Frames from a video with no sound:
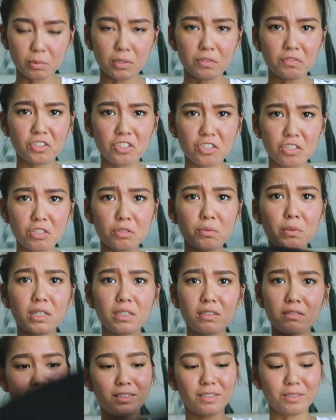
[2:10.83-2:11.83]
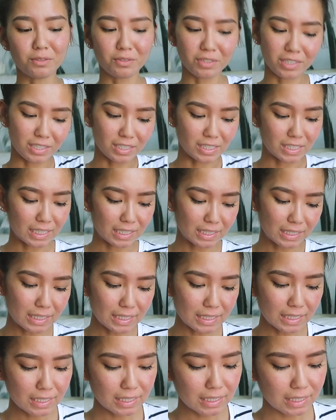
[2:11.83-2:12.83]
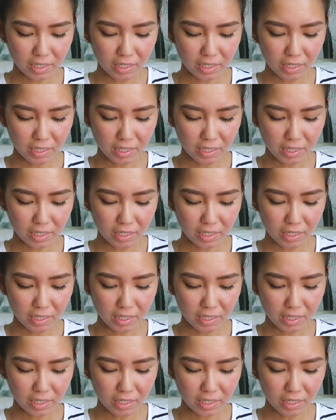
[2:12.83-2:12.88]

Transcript: But if you're just doing little things like this,